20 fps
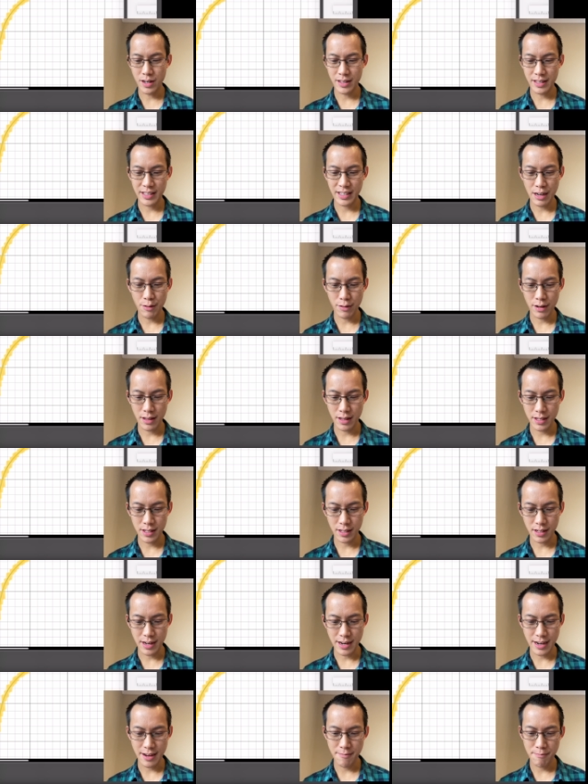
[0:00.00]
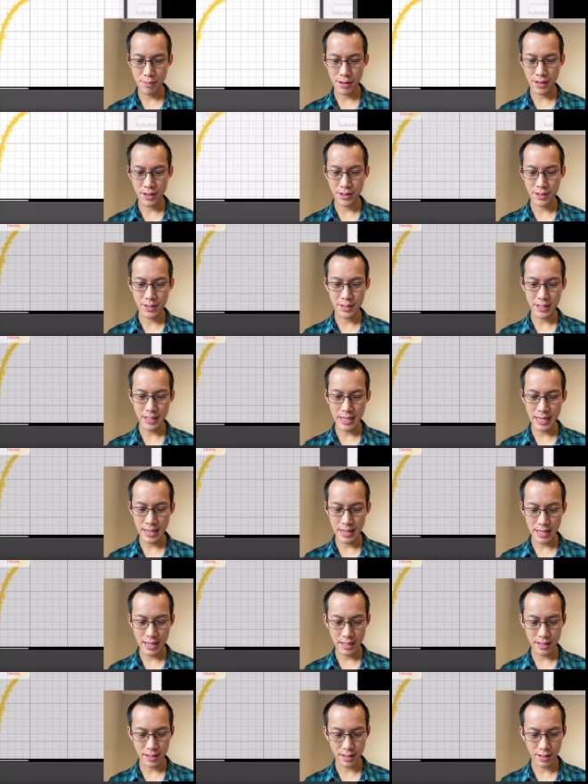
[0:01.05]
Let's get rid of this guy because it
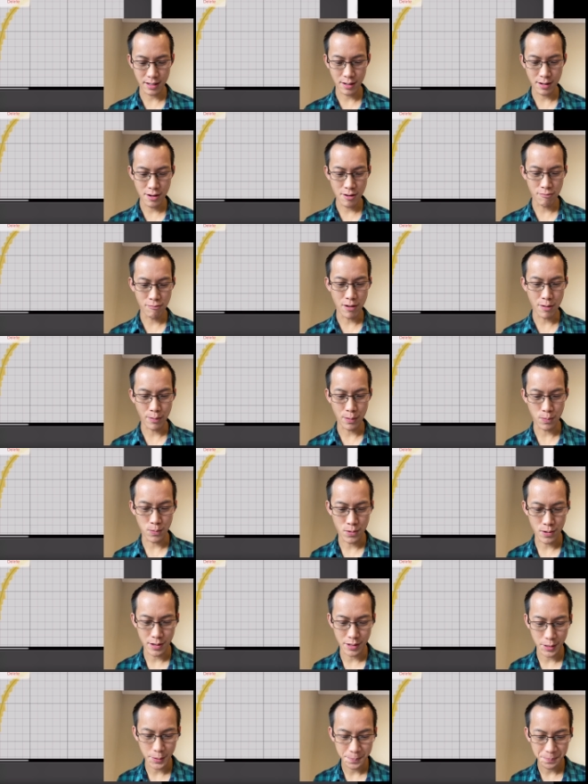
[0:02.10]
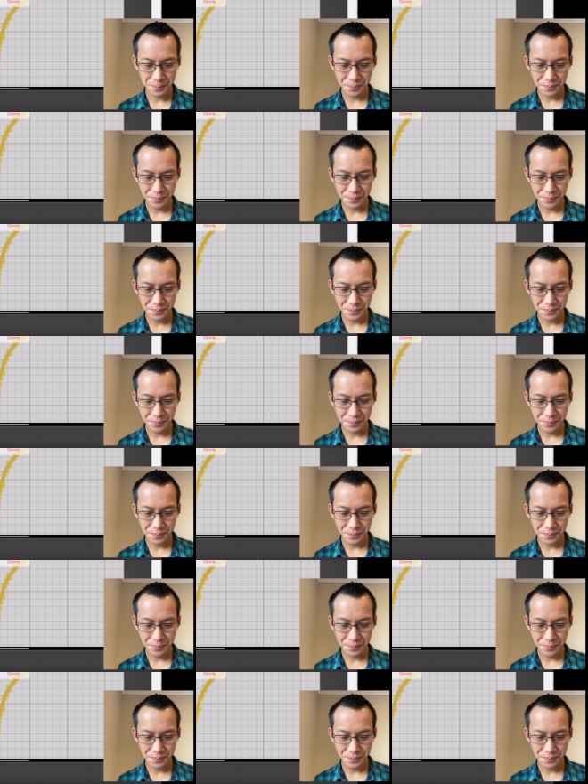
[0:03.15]
isn't what we want.